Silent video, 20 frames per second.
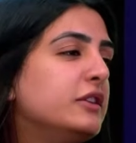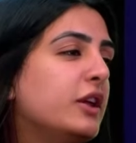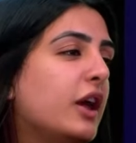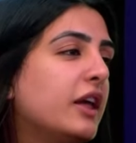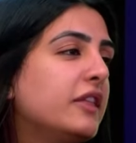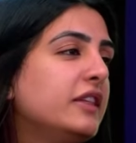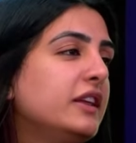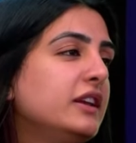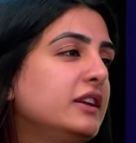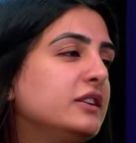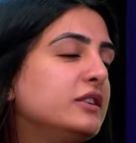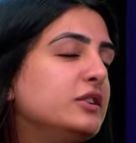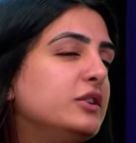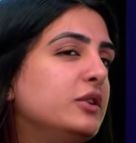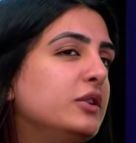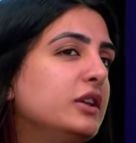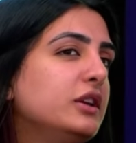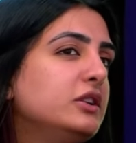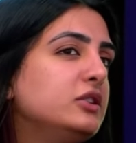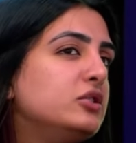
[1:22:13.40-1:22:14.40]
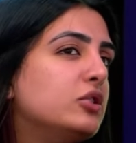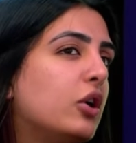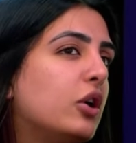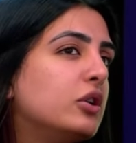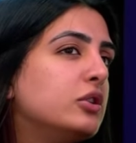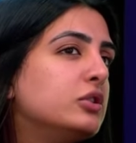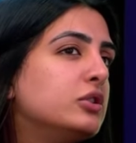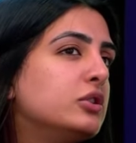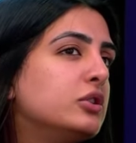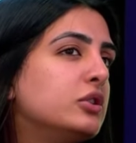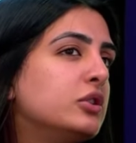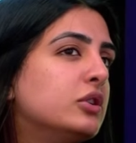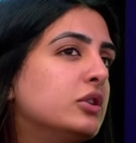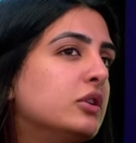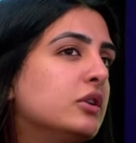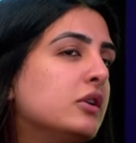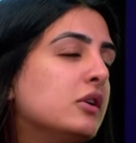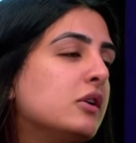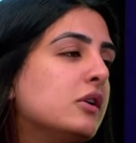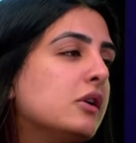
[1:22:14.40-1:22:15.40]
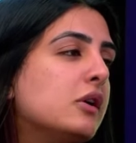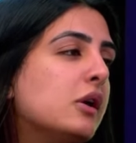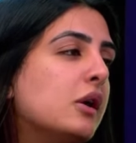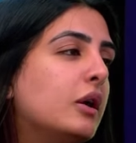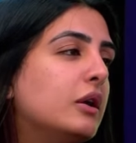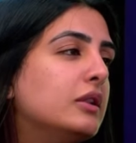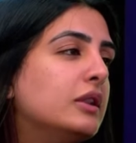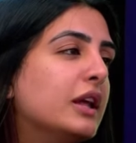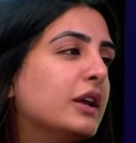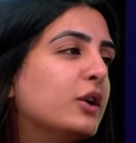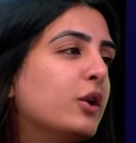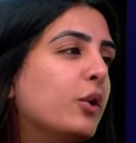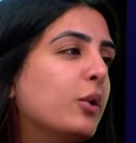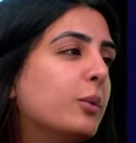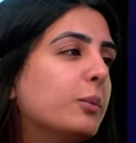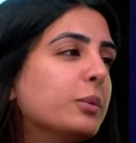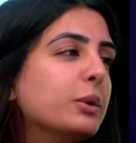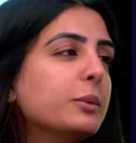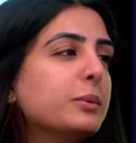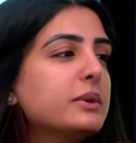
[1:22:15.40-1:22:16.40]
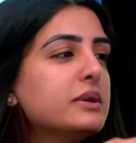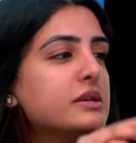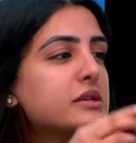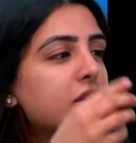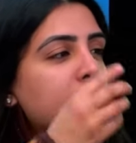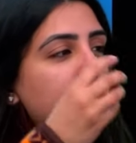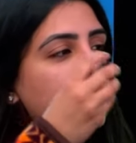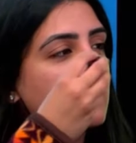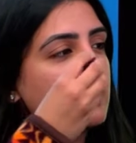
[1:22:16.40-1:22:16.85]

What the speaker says: you think Josh let go of purpose?